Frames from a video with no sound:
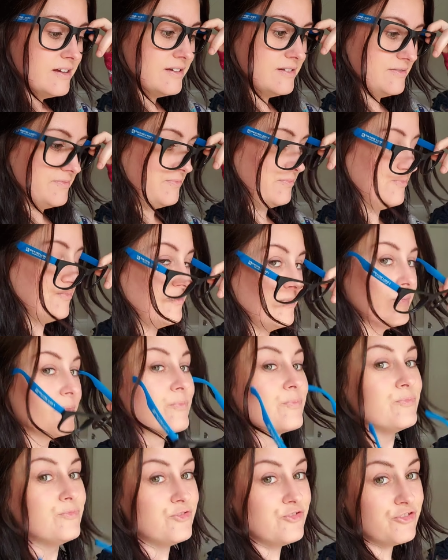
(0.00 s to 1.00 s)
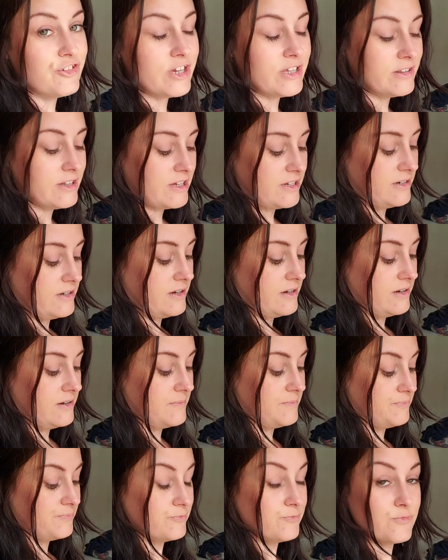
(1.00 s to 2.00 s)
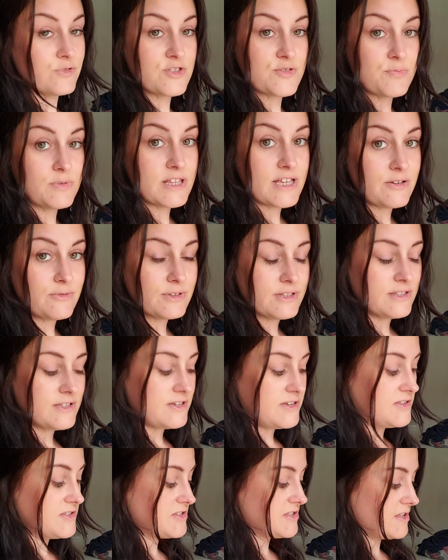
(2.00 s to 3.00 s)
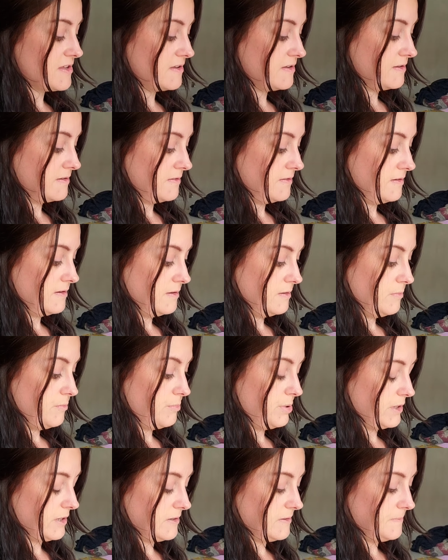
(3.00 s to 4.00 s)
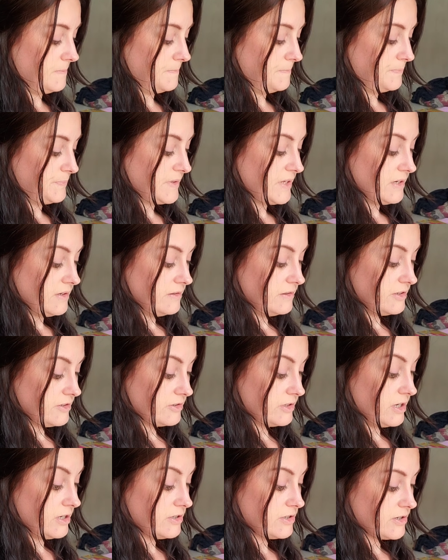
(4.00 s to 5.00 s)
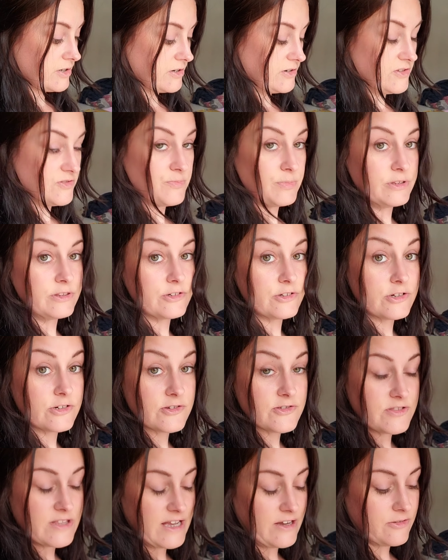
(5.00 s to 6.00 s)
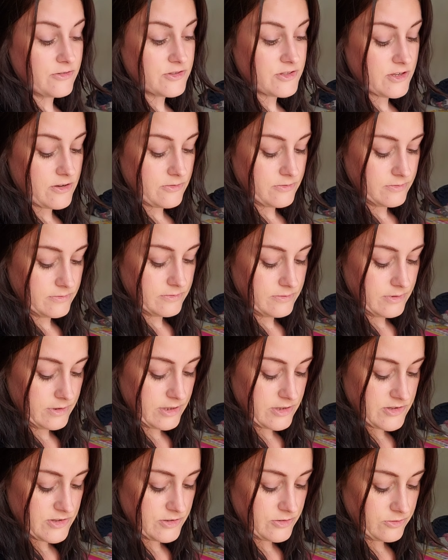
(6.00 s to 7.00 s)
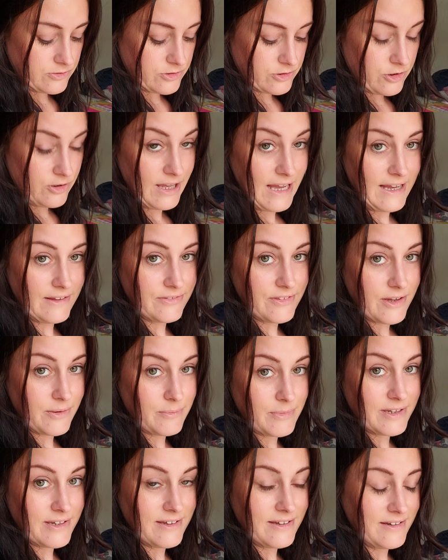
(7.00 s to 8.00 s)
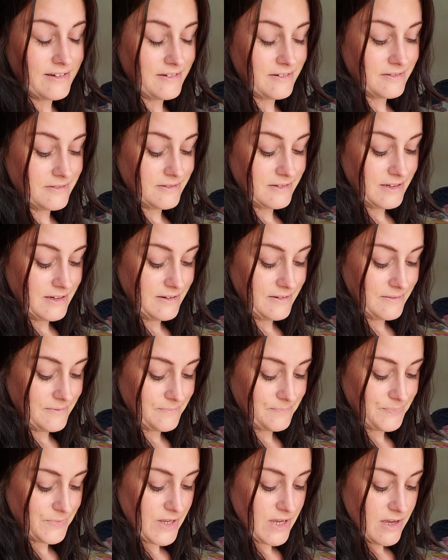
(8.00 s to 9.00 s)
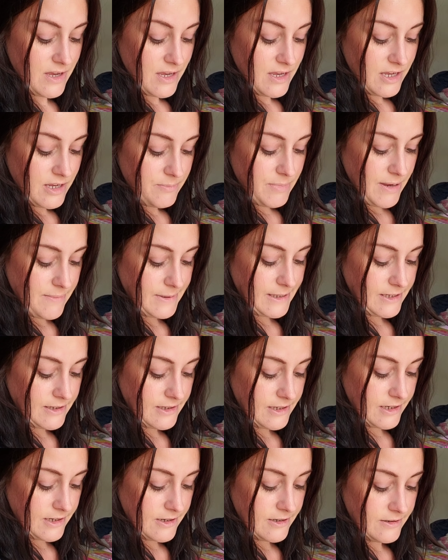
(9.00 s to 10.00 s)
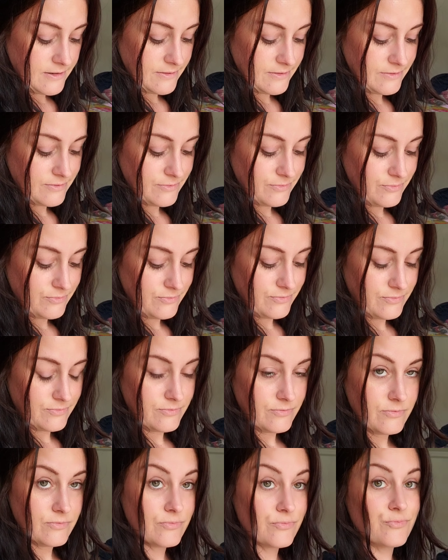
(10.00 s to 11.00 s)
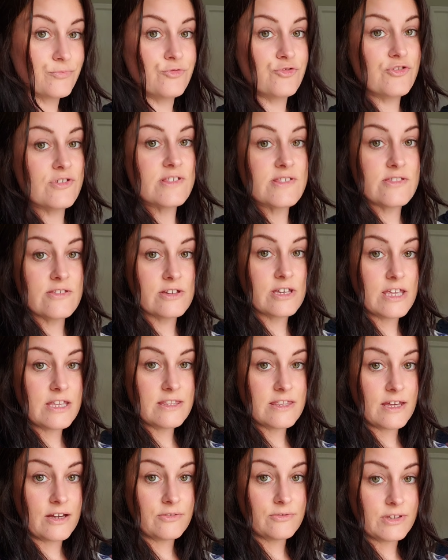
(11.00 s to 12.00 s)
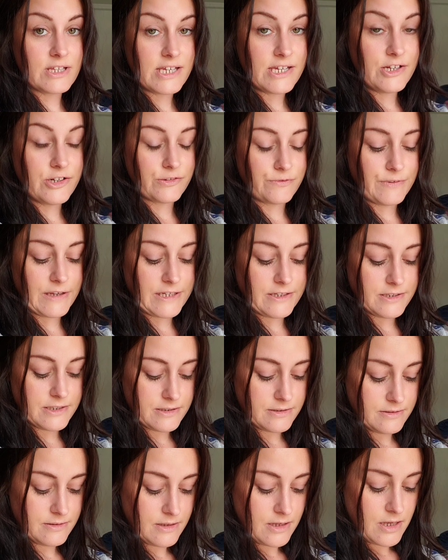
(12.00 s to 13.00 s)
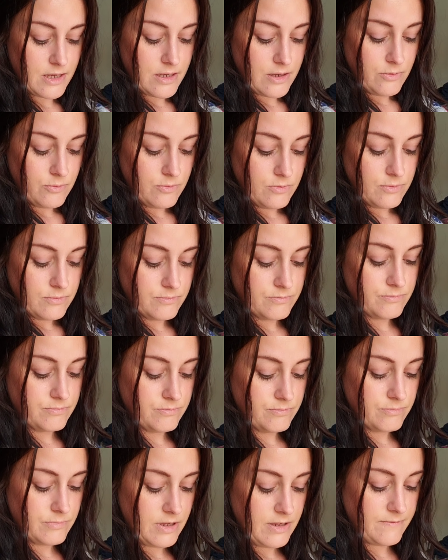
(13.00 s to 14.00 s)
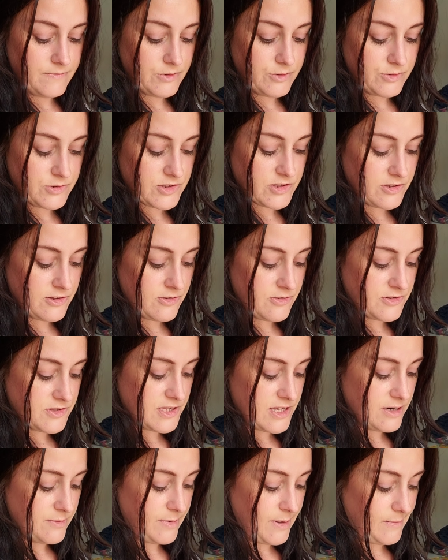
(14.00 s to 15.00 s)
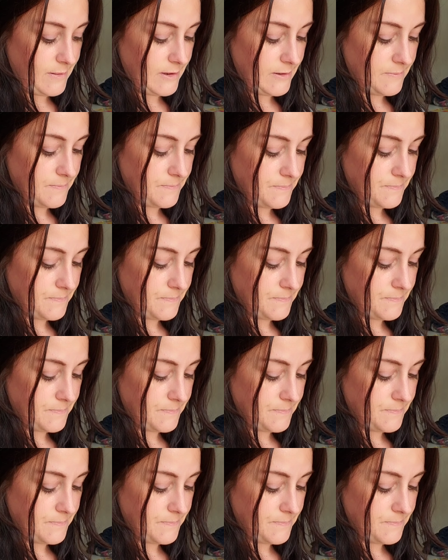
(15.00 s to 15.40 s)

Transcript: Jalen um, was playing with these, but they're not hers, but they're hers now. So this little girl had them and yeah. Baby, here. She's looking down the heater vent even though it's closed. Here, baby.